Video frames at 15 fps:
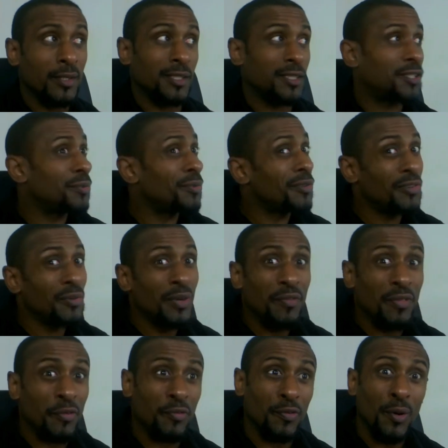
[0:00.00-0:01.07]
As soon as you
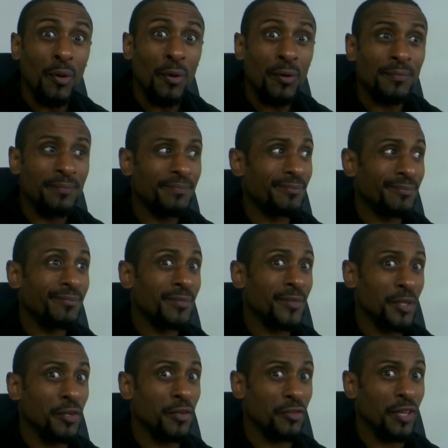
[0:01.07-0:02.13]
leave the floor,
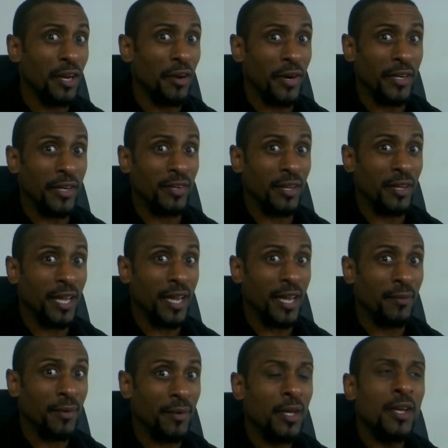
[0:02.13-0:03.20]
you're decelerating
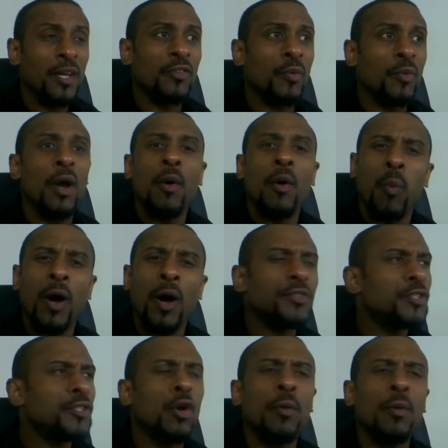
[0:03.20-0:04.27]
again. So
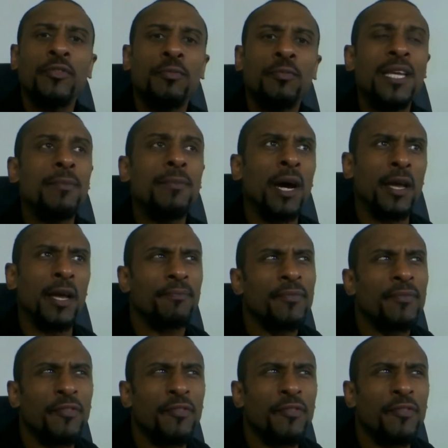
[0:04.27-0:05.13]
while top speed might